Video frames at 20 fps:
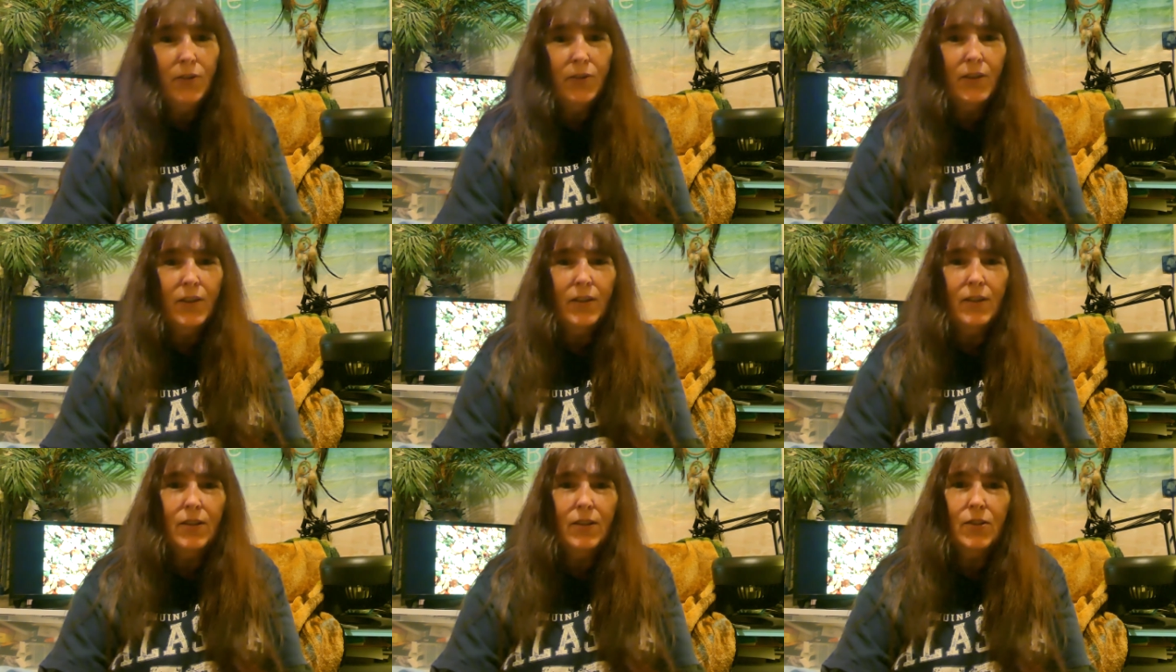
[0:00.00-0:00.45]

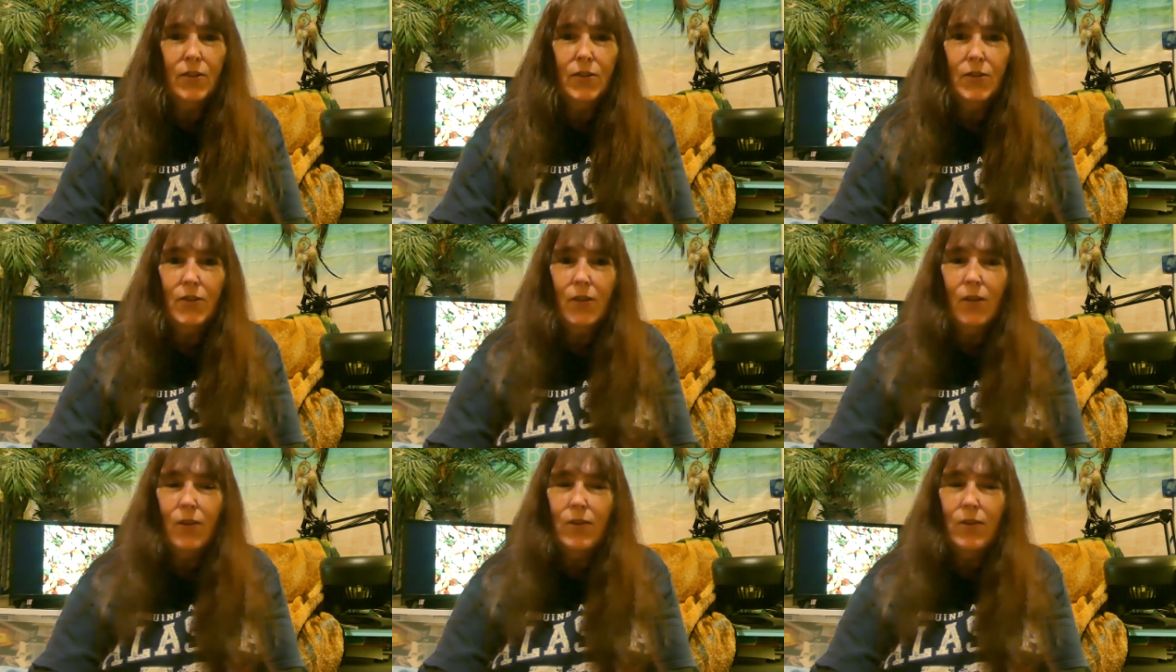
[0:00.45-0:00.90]
That
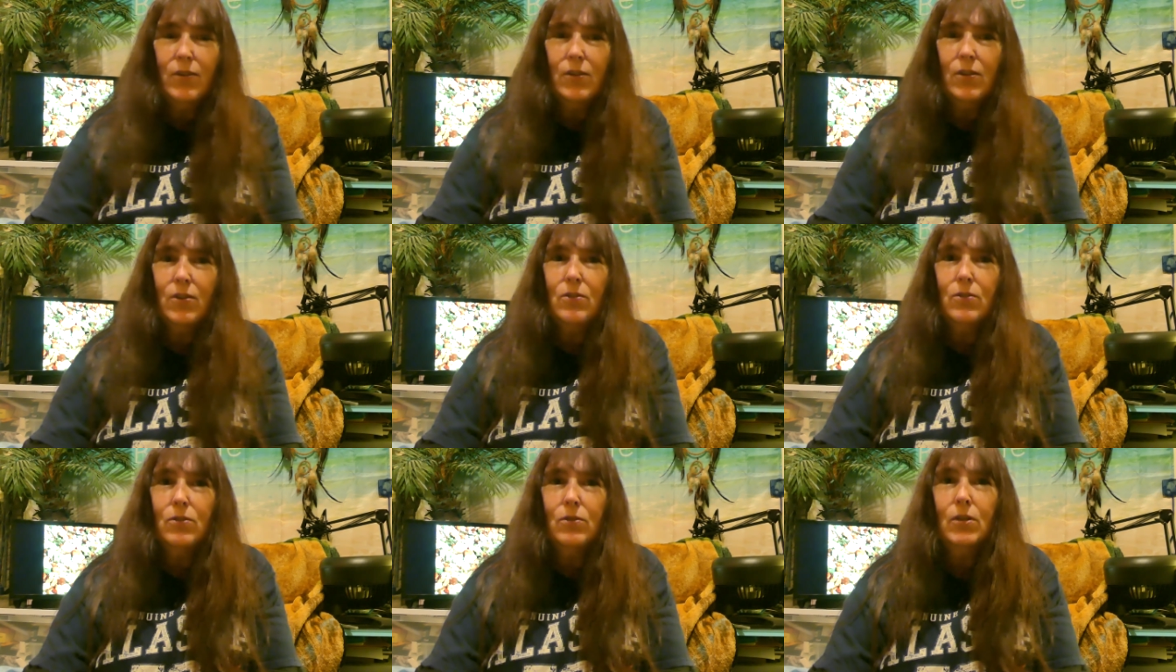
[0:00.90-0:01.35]
includes all the
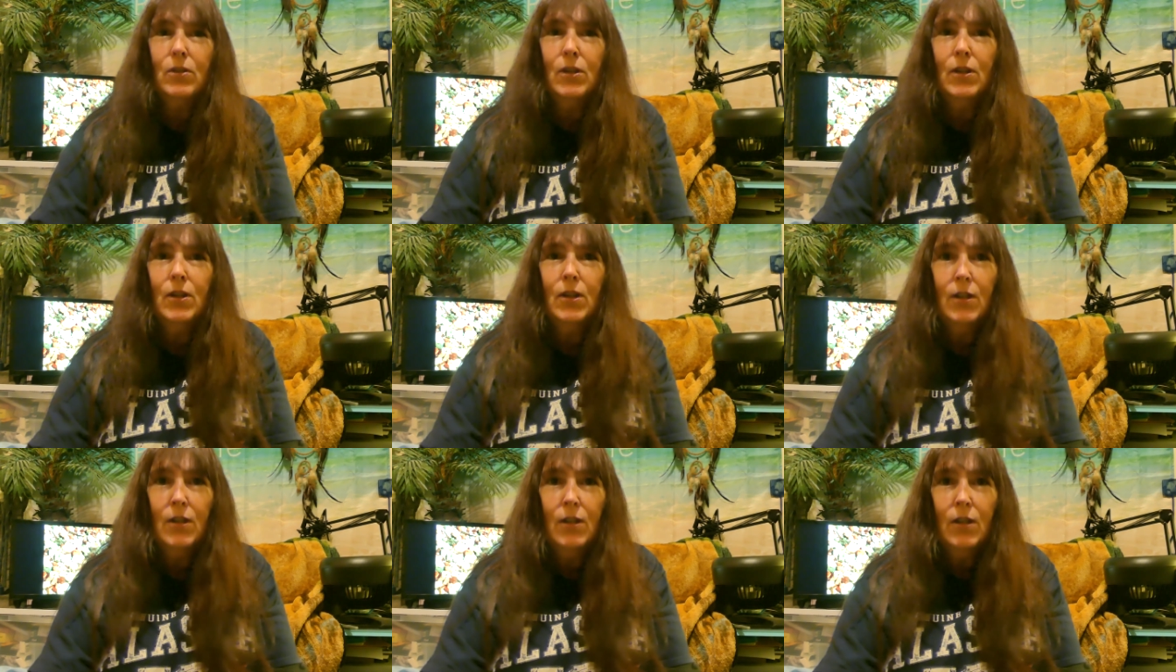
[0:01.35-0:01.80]
little
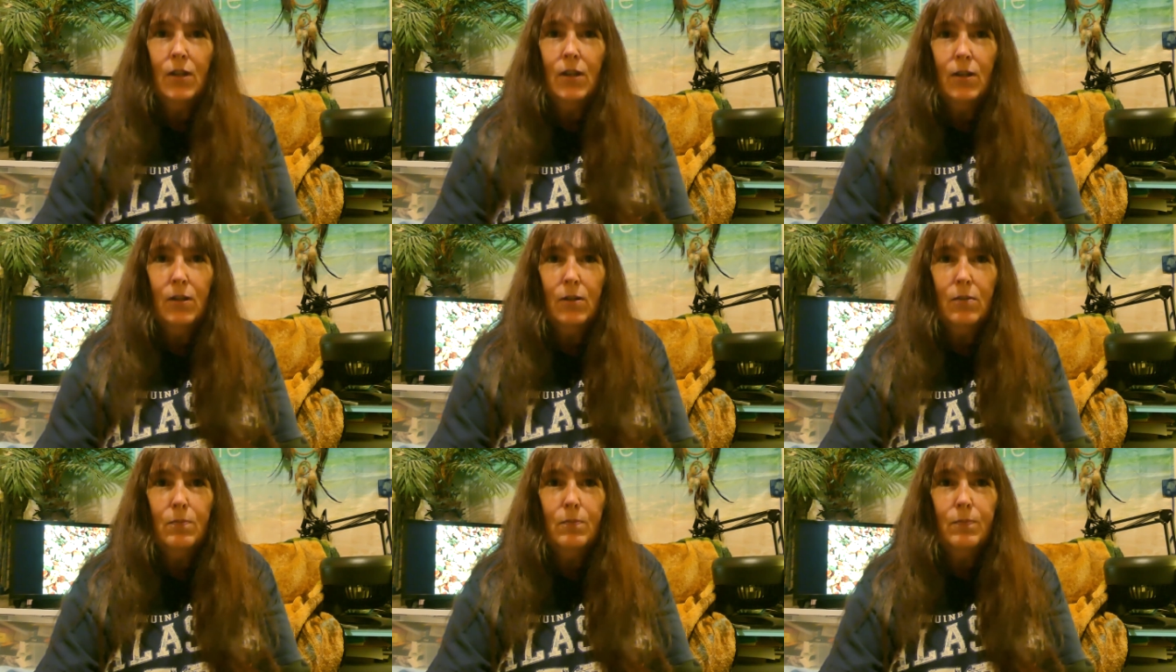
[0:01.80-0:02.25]

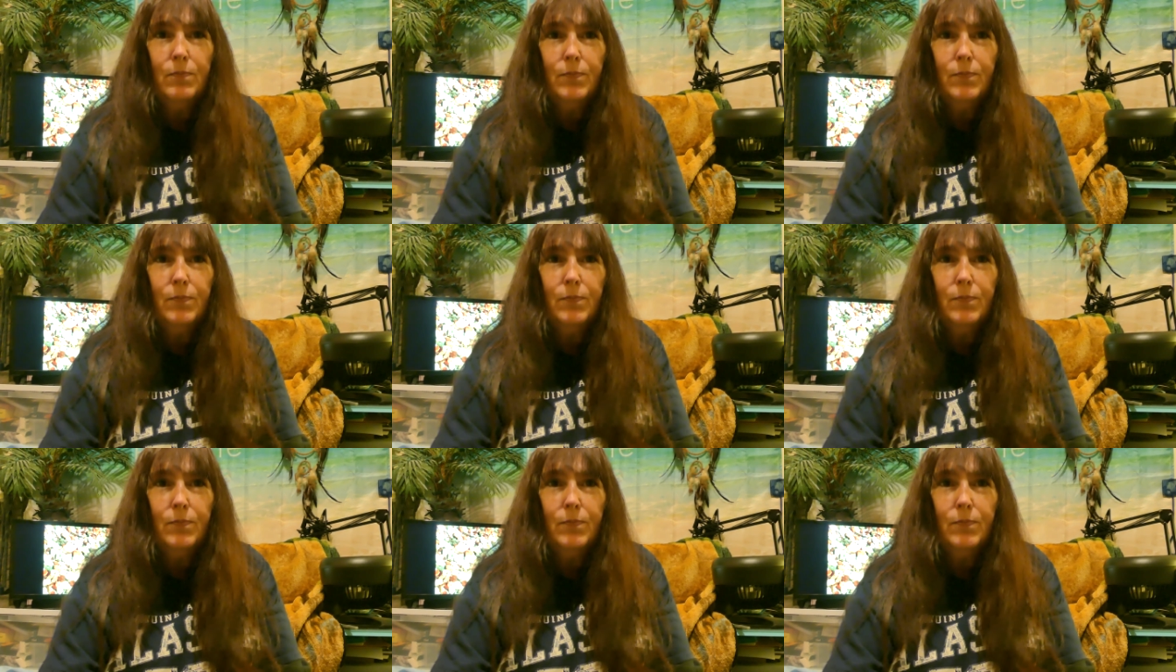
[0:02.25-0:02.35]
uh,